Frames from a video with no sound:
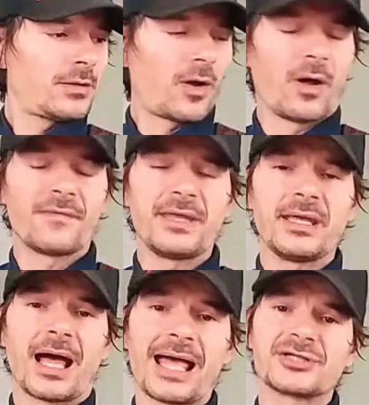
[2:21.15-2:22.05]
on
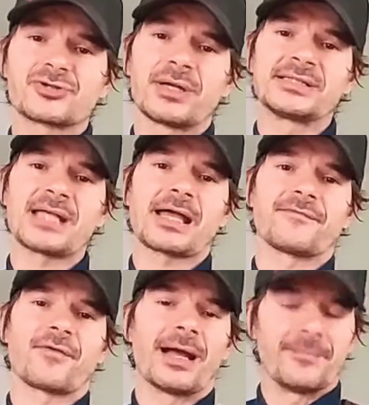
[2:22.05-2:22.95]
the A string,
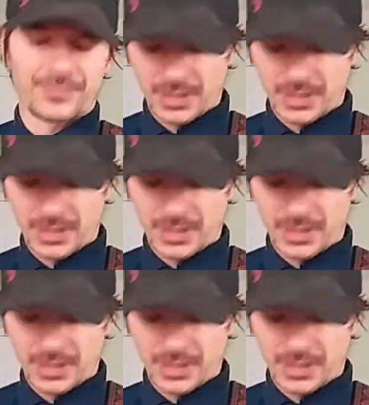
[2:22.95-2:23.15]
2nd fret.